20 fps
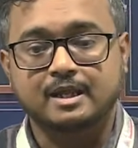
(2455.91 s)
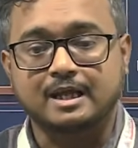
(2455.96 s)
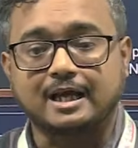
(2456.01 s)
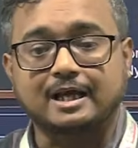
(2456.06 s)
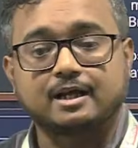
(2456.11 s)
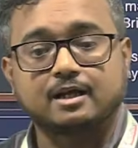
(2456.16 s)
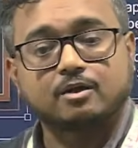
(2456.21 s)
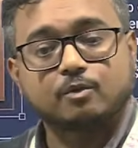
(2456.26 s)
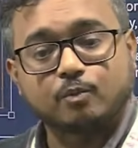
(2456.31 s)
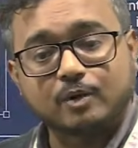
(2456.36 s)

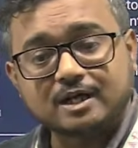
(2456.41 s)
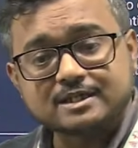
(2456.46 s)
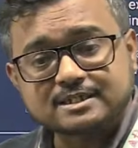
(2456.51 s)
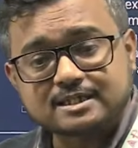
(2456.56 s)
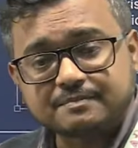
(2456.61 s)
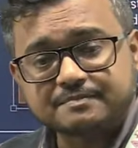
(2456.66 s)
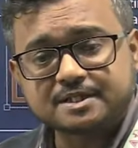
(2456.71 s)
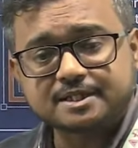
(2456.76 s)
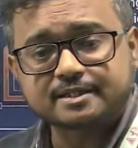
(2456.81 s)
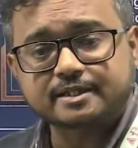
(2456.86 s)
And once
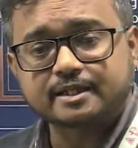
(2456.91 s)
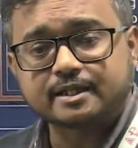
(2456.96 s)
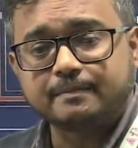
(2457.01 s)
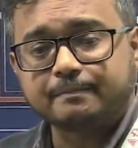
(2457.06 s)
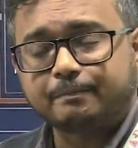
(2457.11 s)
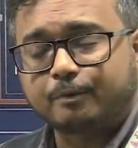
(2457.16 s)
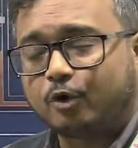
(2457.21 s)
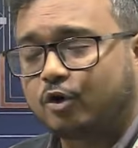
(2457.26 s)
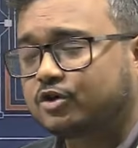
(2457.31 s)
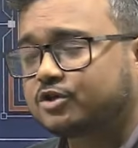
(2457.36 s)
MCC is
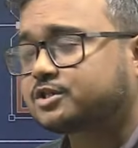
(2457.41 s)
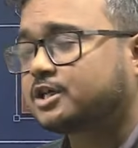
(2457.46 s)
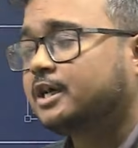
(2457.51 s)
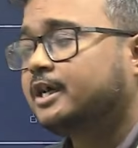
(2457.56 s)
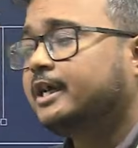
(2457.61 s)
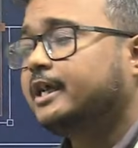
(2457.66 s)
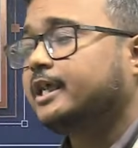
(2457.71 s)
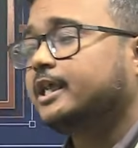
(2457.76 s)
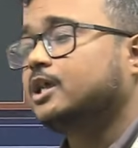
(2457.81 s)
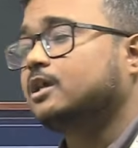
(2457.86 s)
imposed,
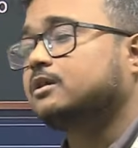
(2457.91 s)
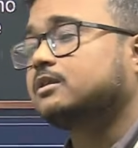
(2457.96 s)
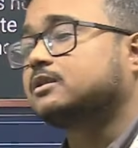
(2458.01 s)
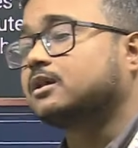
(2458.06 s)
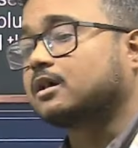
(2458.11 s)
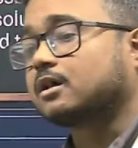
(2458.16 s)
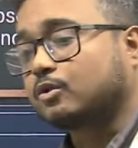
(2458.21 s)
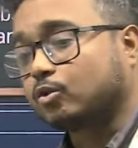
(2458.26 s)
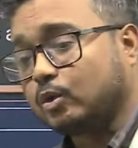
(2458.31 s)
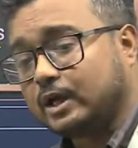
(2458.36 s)

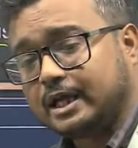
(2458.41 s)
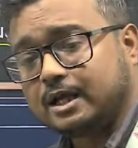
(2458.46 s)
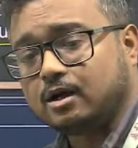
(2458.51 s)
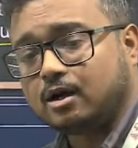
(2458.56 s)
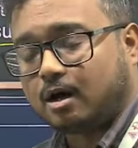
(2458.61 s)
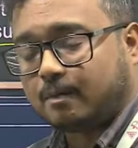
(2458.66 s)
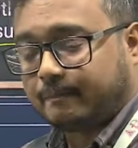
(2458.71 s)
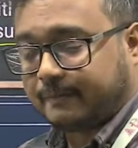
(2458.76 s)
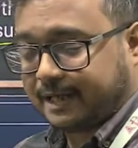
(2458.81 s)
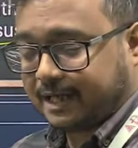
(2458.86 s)
the ruling
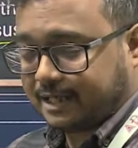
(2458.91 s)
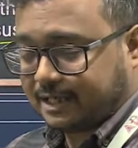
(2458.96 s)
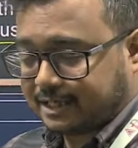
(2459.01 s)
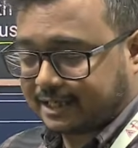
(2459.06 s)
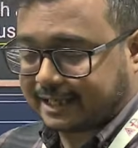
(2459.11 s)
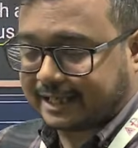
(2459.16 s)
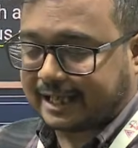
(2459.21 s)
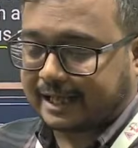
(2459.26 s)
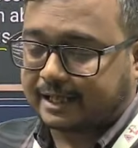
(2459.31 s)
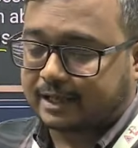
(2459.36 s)
government
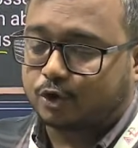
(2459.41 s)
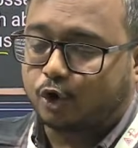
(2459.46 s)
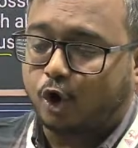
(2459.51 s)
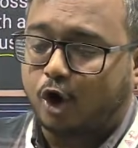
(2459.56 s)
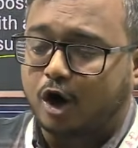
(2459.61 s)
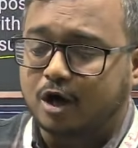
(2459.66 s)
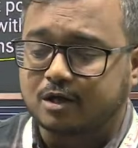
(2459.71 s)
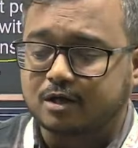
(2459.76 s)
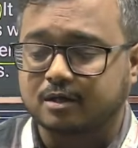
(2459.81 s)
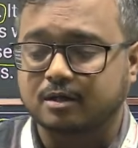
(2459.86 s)

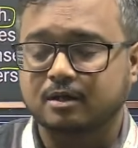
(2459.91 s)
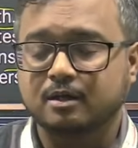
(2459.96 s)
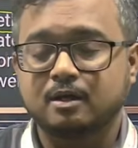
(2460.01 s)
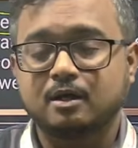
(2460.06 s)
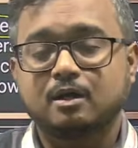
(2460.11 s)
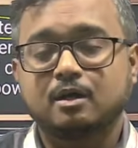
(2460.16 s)
cannot,